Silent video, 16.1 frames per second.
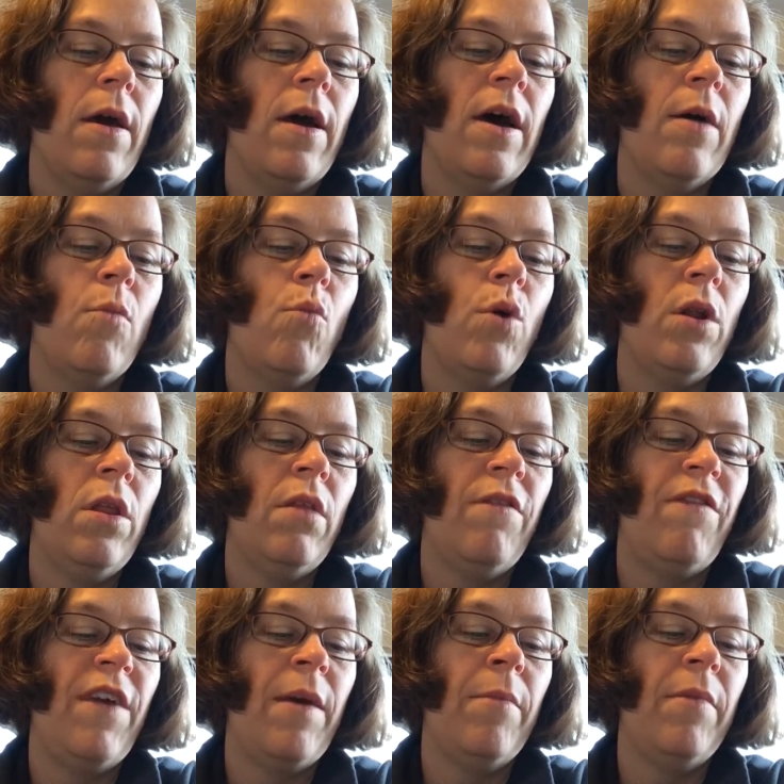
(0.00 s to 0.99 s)
One of the
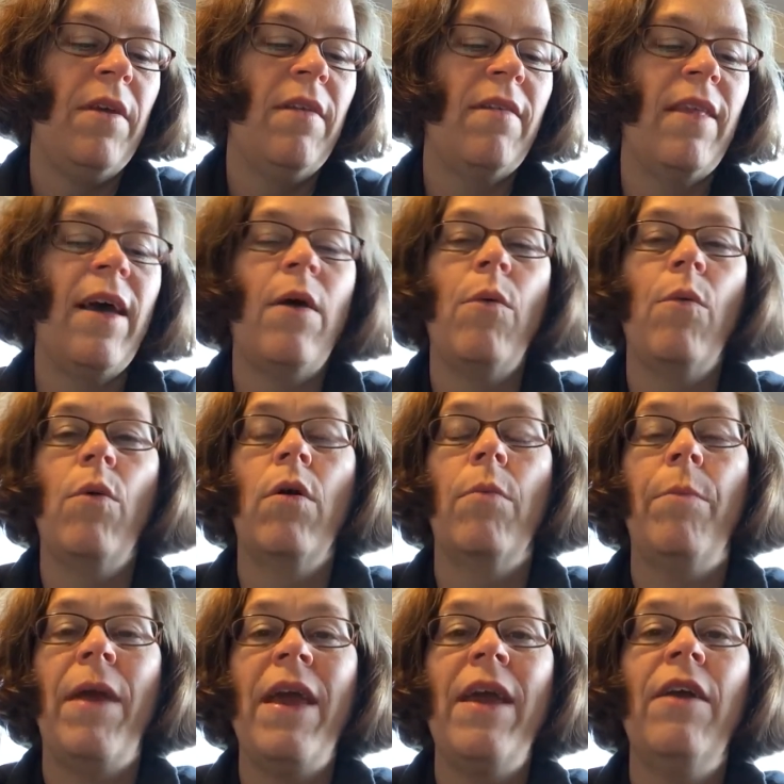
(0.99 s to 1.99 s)
families that were
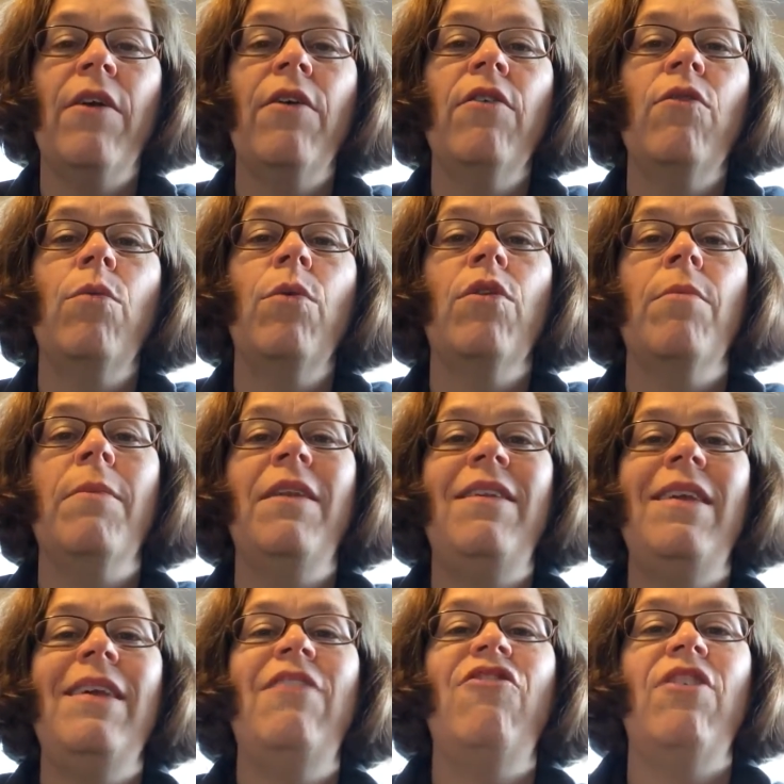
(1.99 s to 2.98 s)
bankers were the
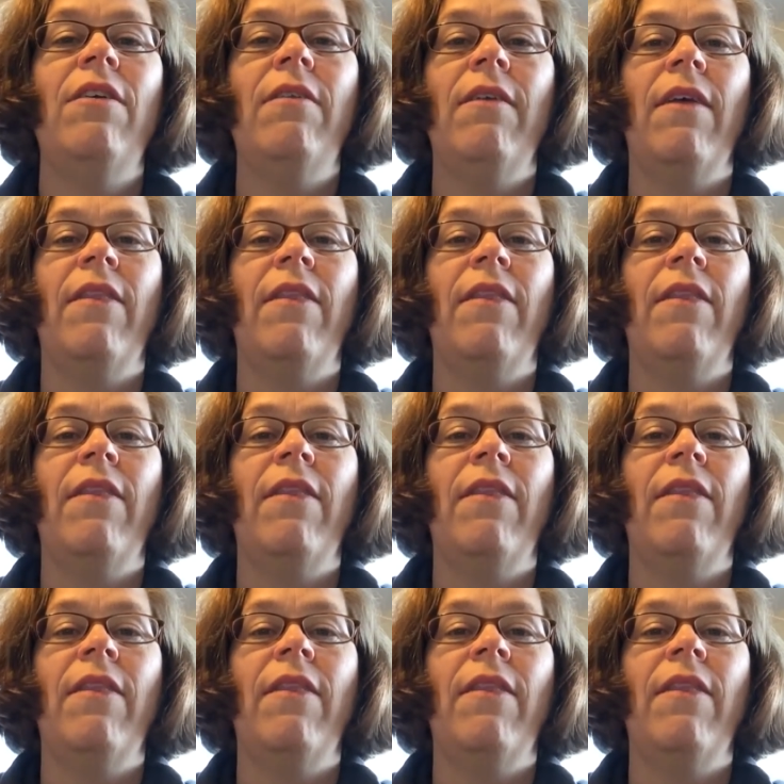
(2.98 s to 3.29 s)
Medicis,